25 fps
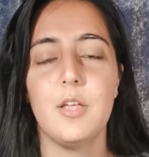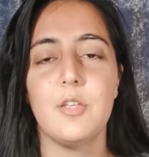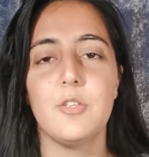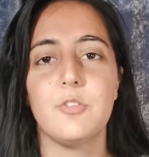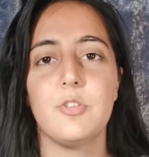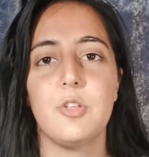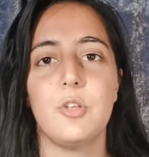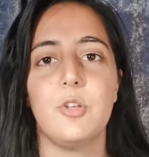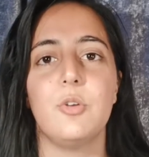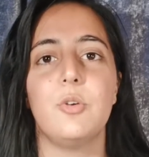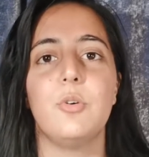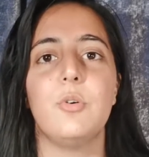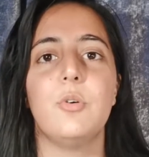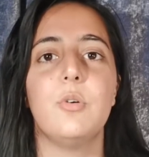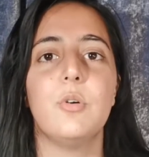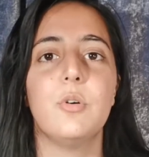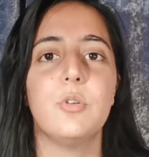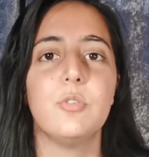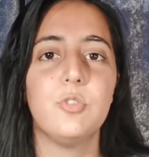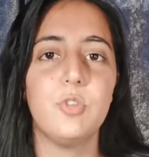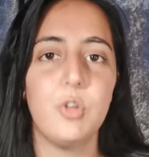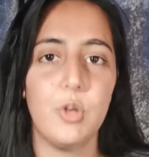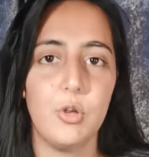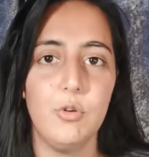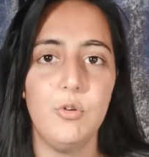So
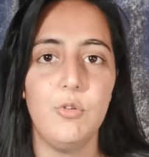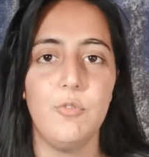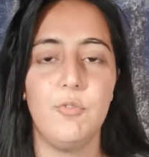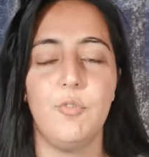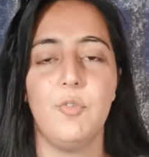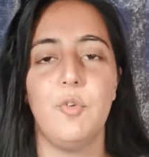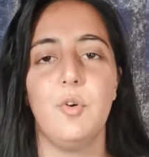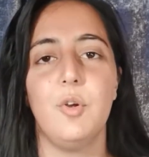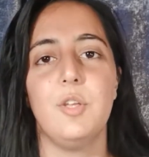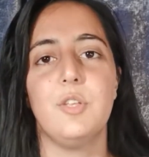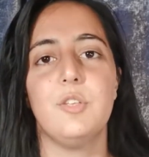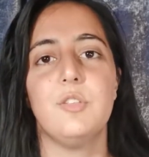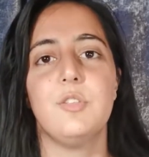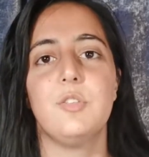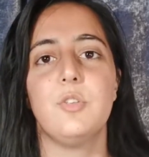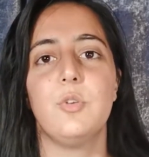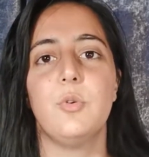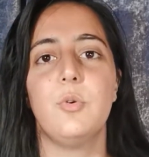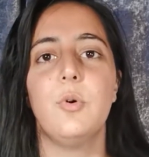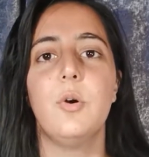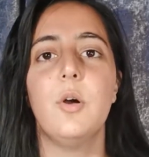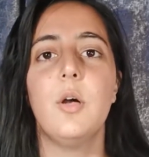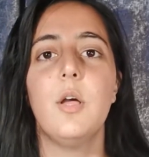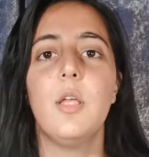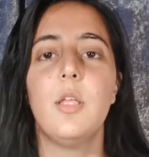your tone of voice,
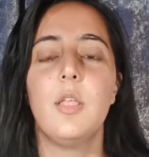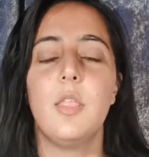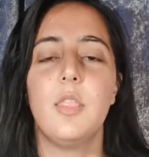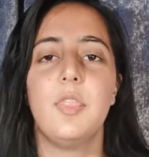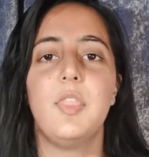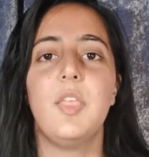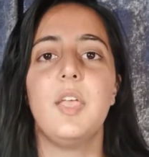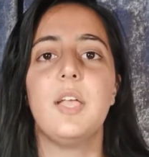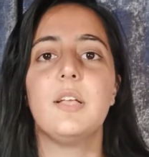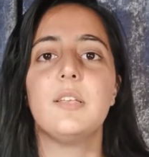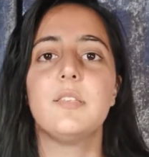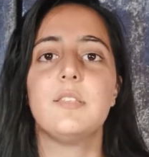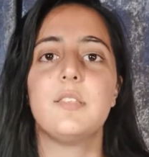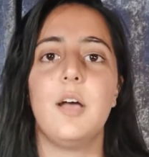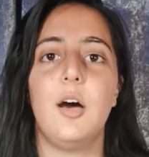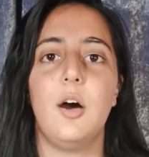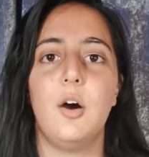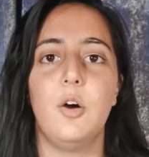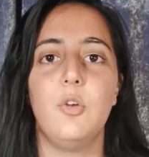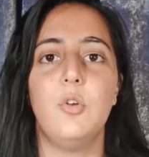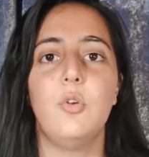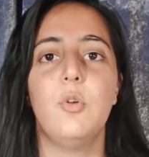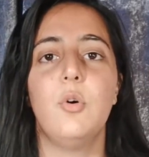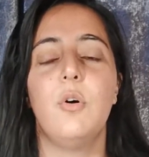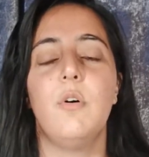your things that
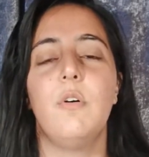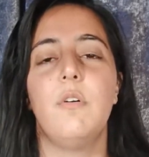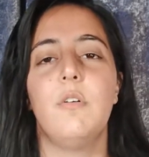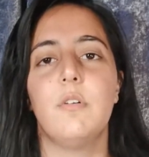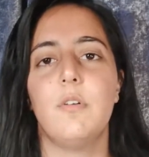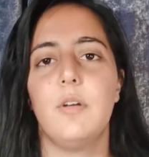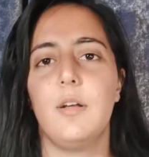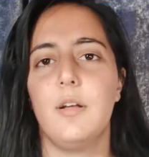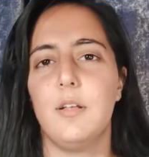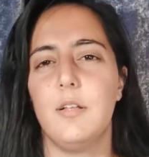are not